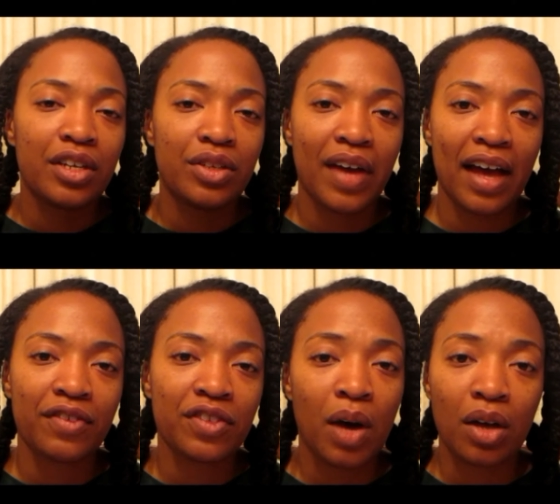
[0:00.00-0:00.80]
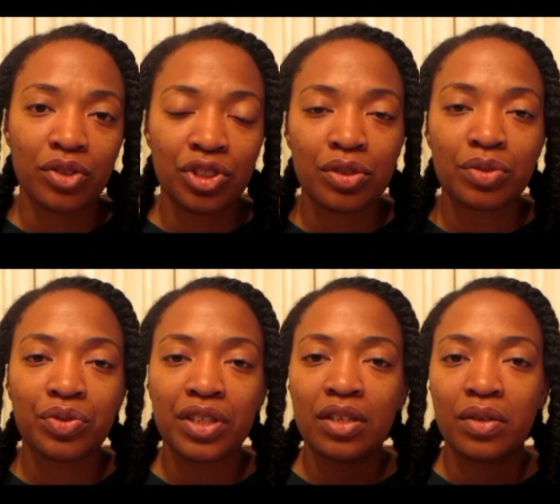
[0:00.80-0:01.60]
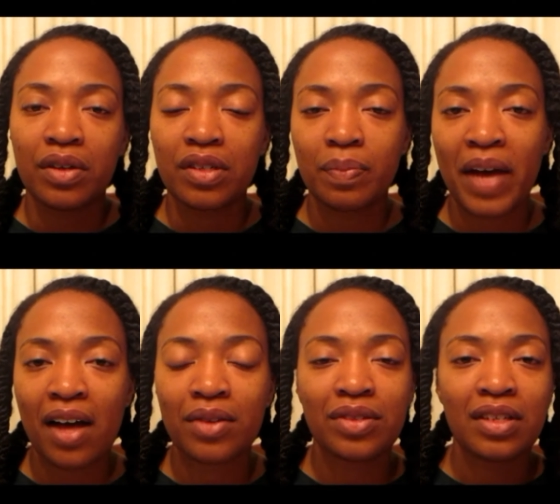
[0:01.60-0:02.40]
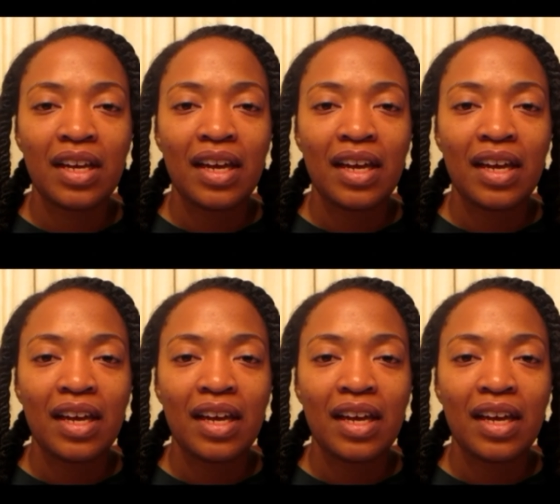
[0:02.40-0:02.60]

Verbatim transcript: you have small children or a spouse